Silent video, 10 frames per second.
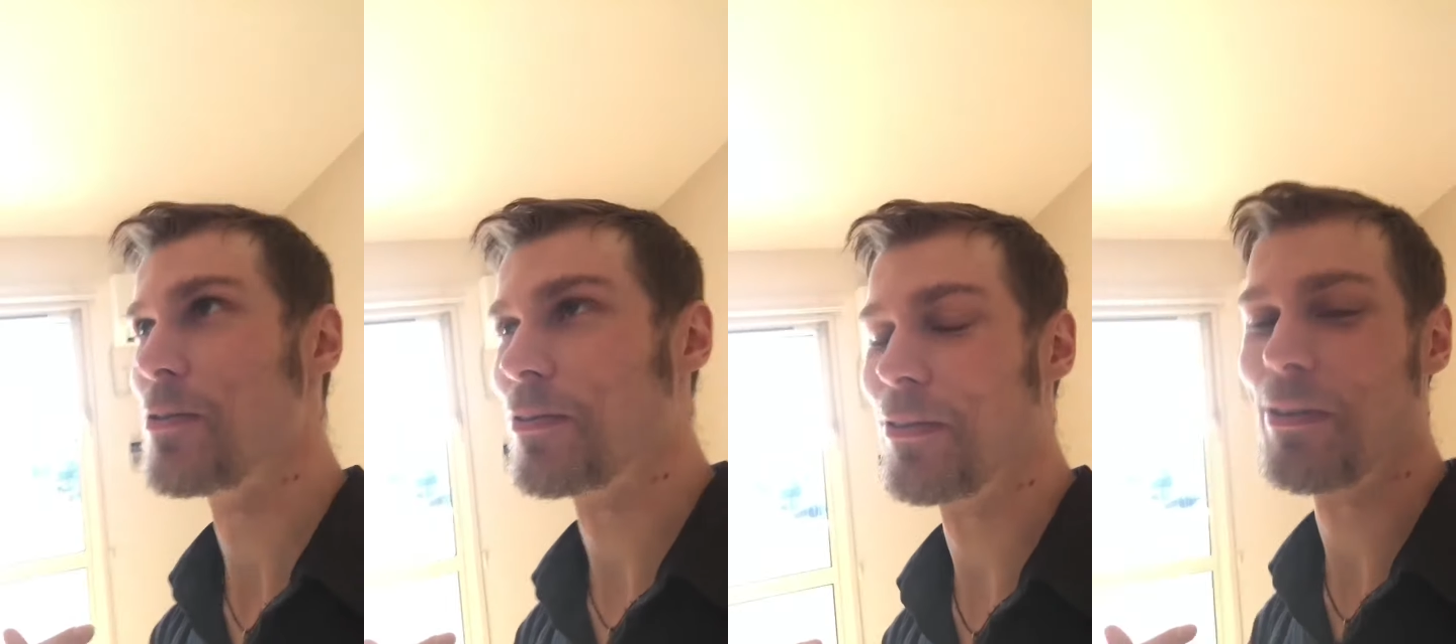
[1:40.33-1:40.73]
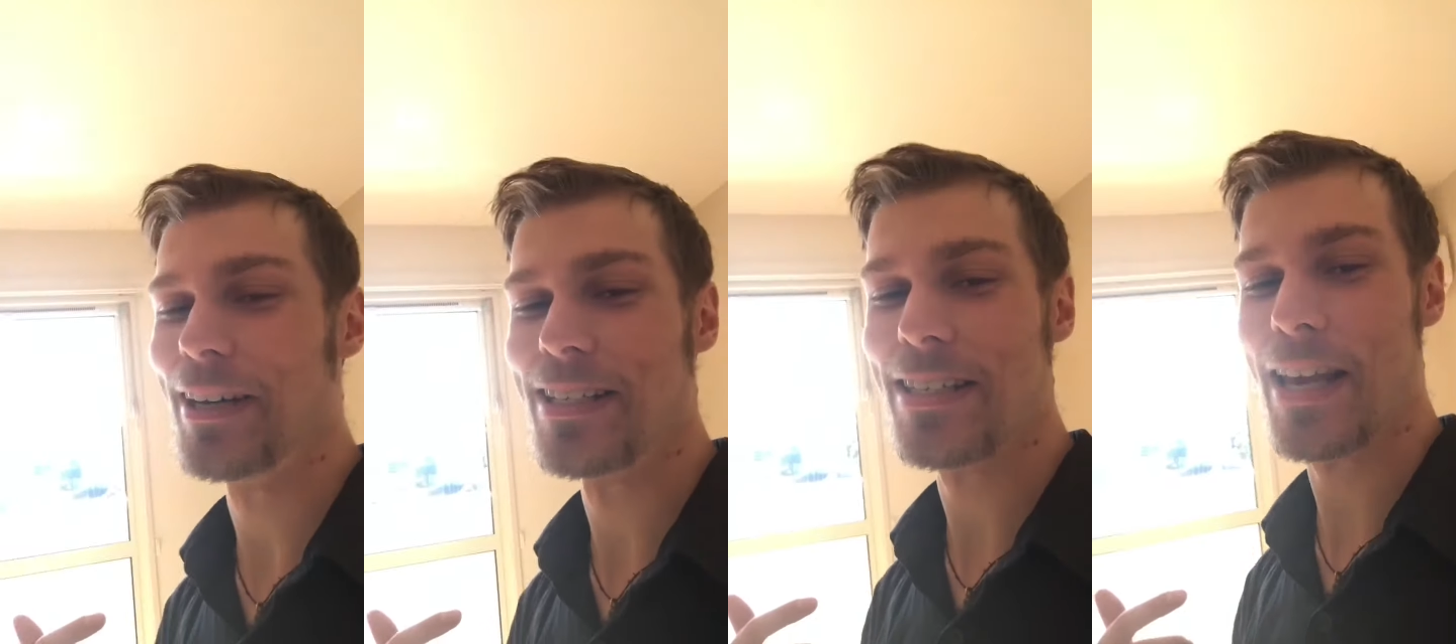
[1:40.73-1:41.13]
we're
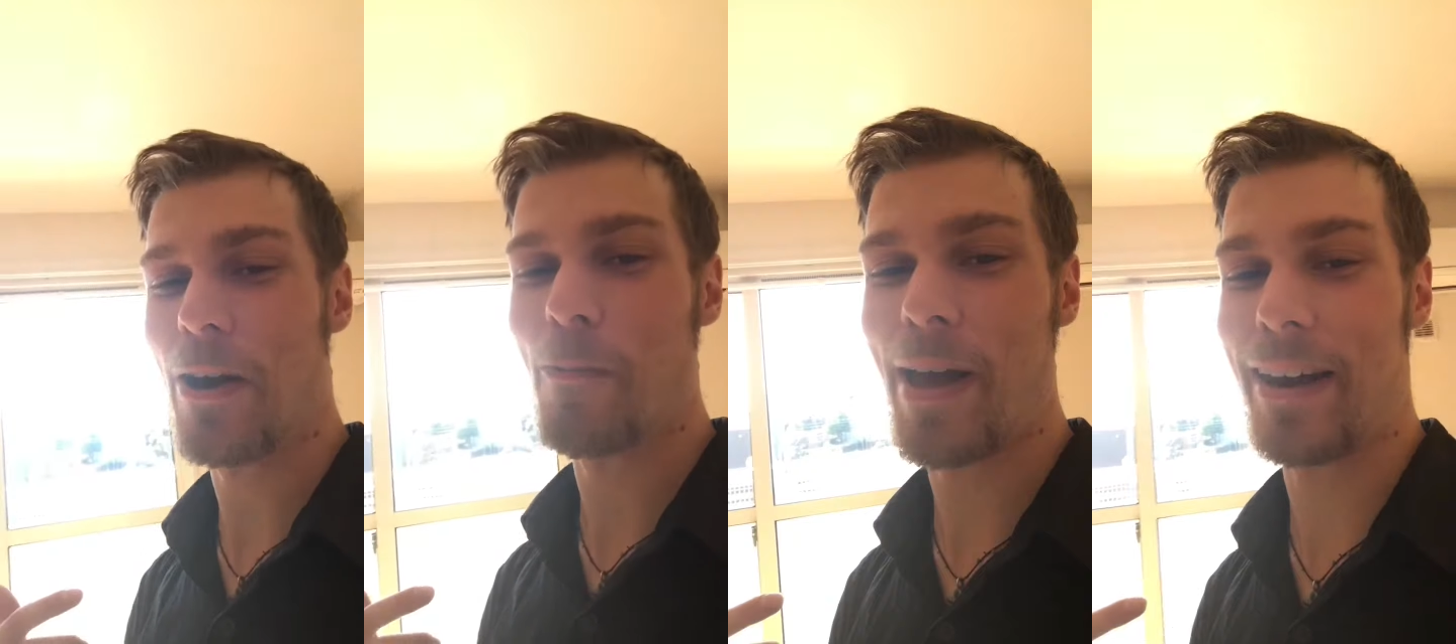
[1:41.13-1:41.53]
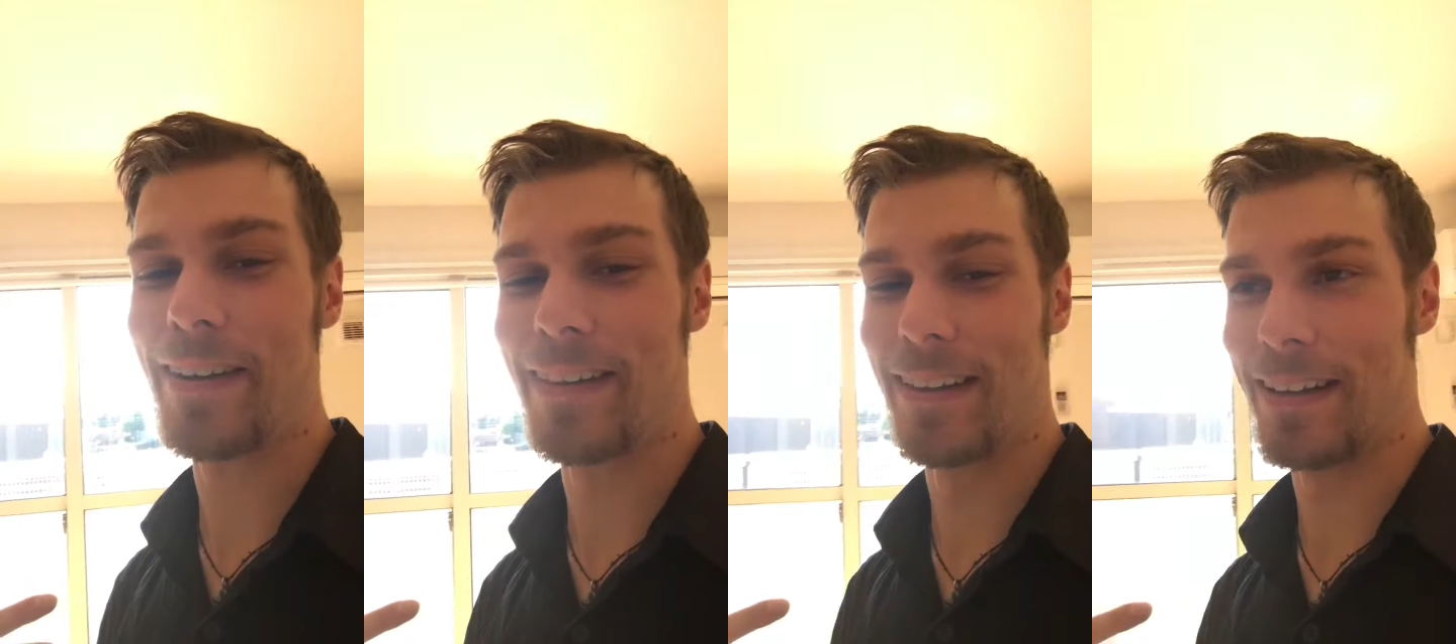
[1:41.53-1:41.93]
gonna see how
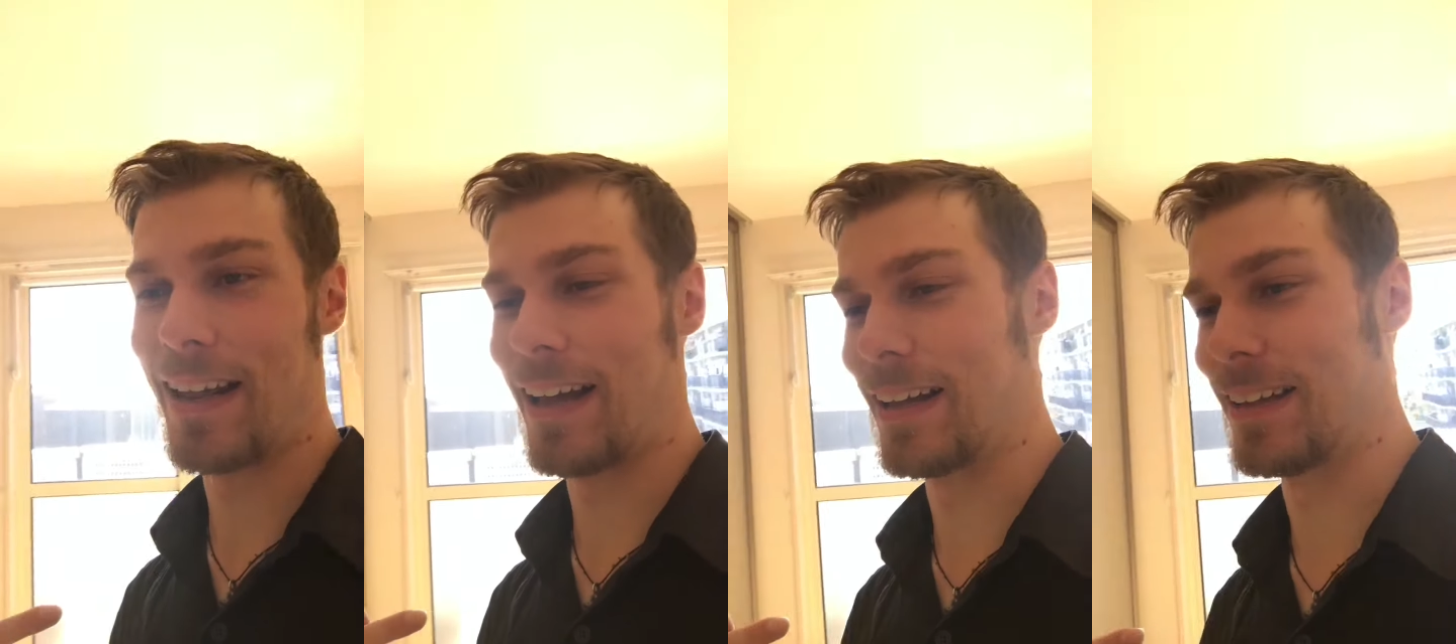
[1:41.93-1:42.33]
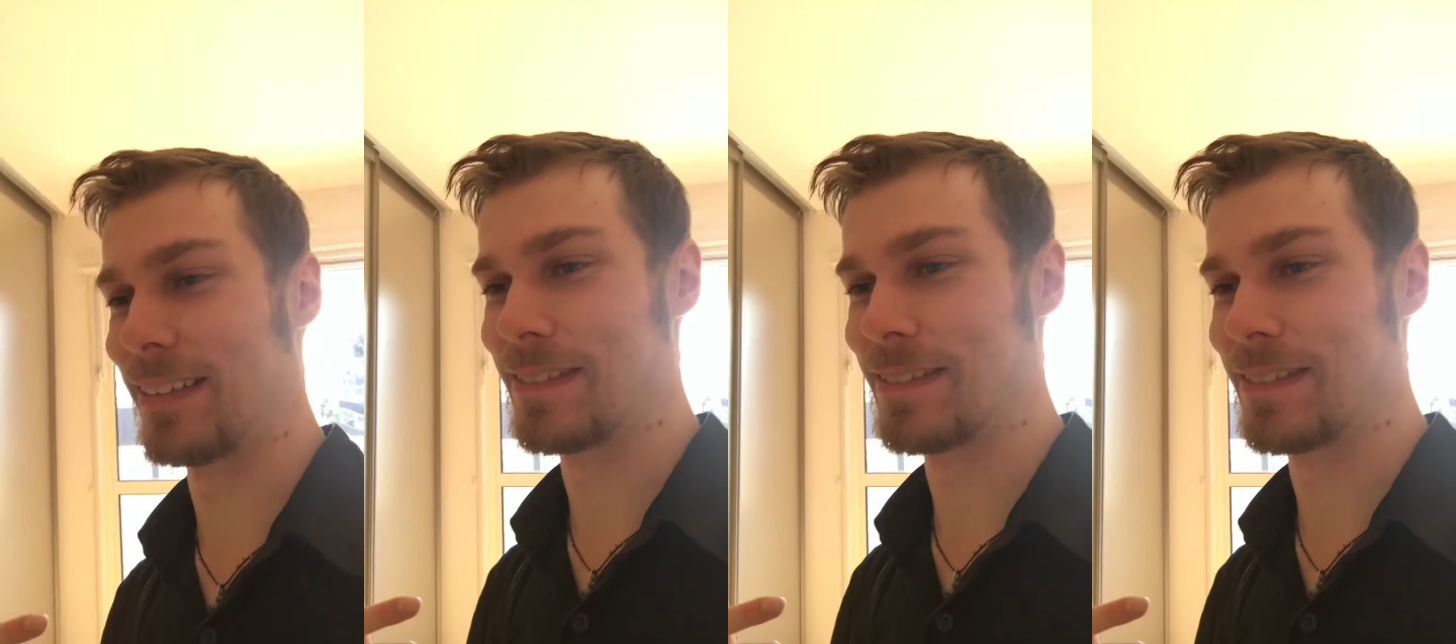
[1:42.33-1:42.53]
bad uh,